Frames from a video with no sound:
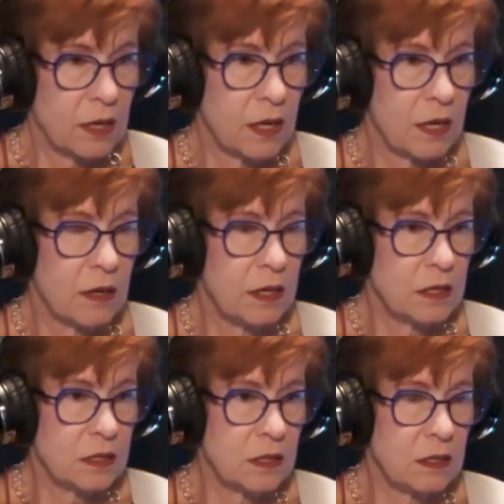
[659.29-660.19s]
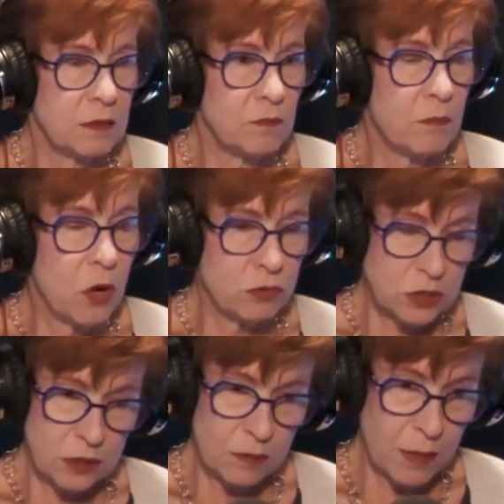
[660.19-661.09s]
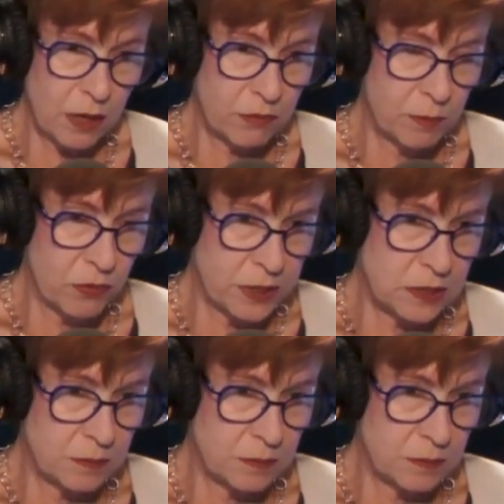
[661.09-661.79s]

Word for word: Uh, most of them are appointed